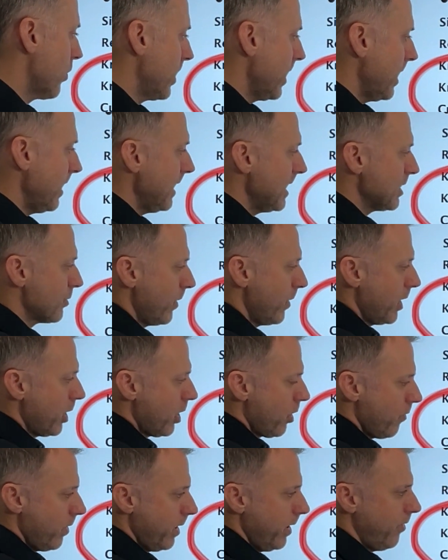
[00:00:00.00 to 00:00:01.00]
getting these
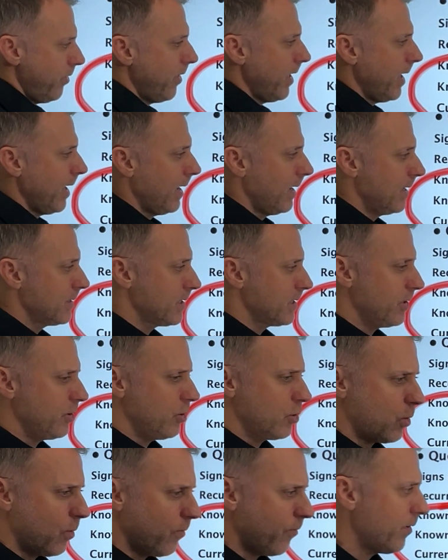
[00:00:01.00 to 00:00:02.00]
recurring things and you
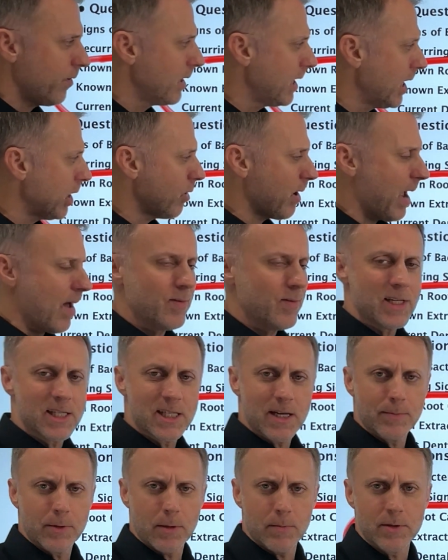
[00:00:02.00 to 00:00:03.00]
don't feel like you're having
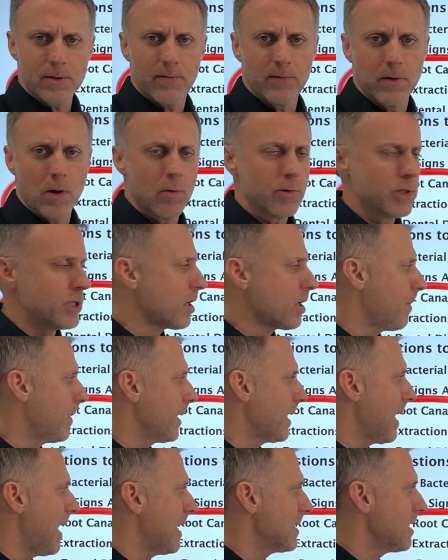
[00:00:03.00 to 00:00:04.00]
symptoms of low
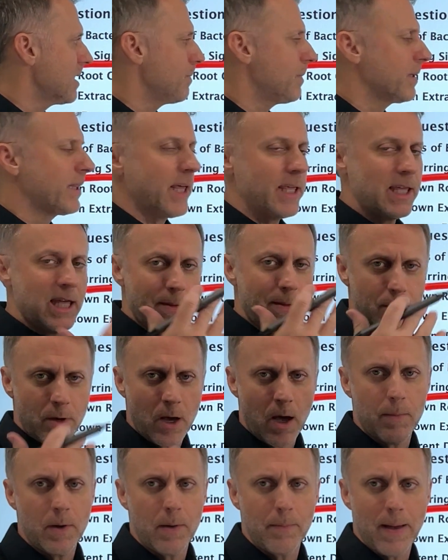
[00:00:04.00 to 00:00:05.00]
stomach acid, but they keep
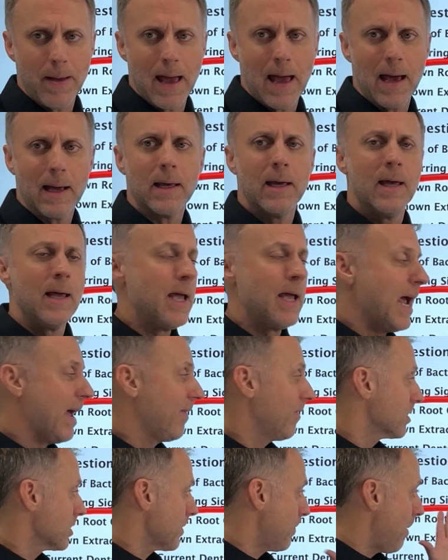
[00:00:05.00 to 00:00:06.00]
coming back
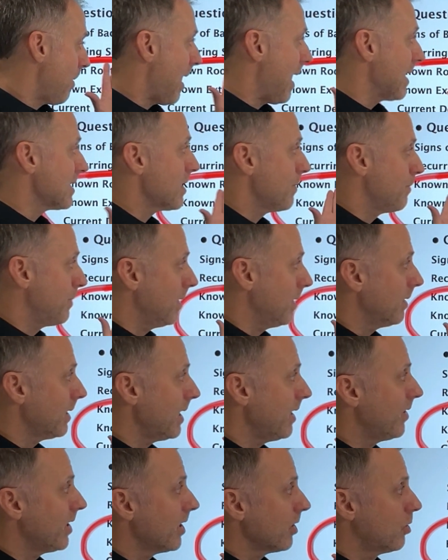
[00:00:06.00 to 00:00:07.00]
and there's a
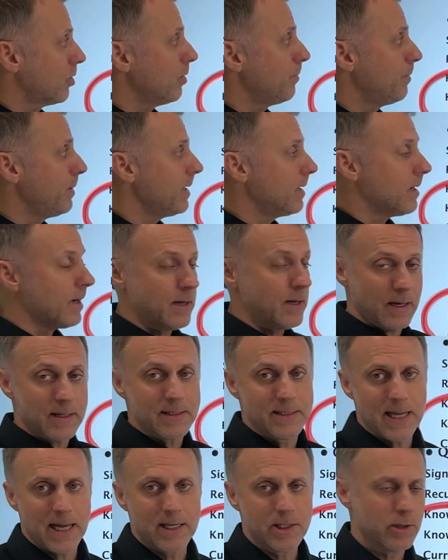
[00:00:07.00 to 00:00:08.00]
possibility that it could be a
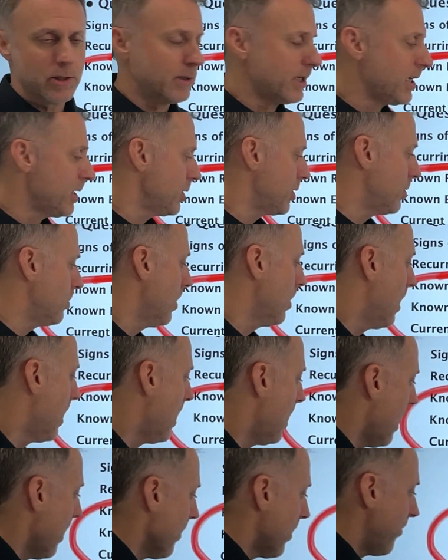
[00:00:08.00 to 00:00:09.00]
dental issue,
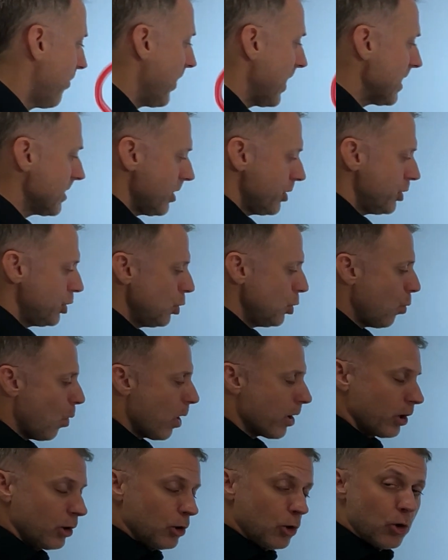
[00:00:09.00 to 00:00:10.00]
the things that you
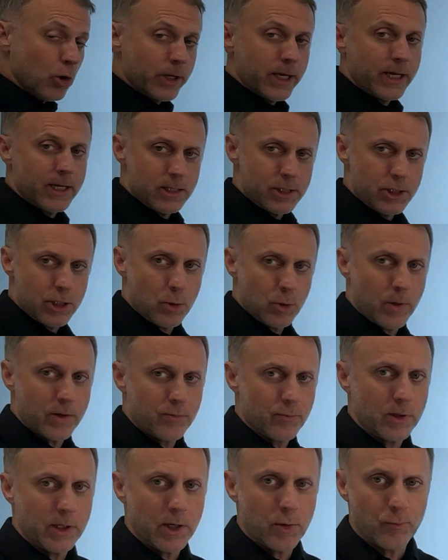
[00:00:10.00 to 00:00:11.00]
want to look into
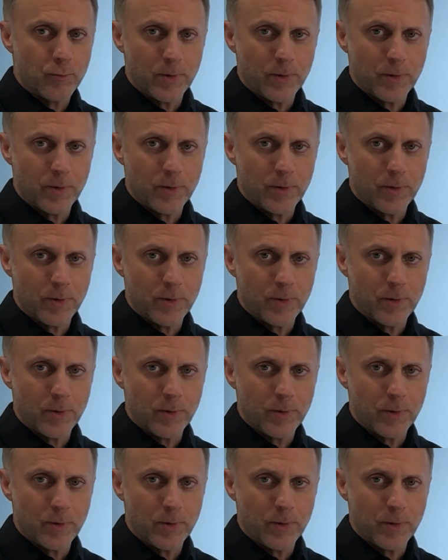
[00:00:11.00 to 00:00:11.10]
and really